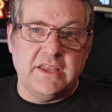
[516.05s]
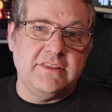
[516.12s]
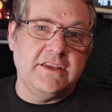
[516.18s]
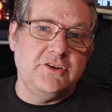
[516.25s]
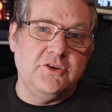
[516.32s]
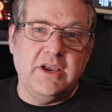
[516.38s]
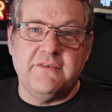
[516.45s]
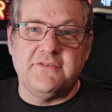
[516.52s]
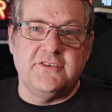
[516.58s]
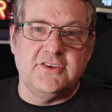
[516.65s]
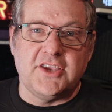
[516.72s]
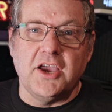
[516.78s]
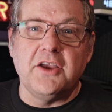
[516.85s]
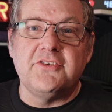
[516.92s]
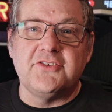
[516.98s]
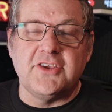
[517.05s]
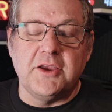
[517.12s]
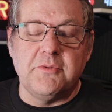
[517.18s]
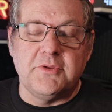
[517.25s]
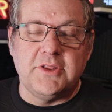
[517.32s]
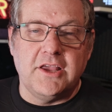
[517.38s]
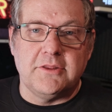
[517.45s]
and then you have to
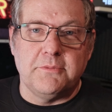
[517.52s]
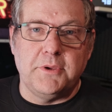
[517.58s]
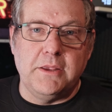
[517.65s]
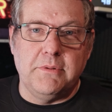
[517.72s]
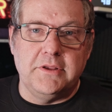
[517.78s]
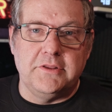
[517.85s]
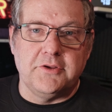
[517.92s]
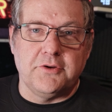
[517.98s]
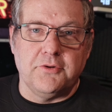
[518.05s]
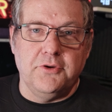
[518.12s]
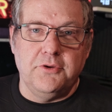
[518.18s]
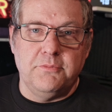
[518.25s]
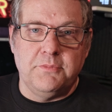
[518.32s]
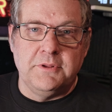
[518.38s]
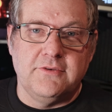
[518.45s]
negotiate with the other people in the group.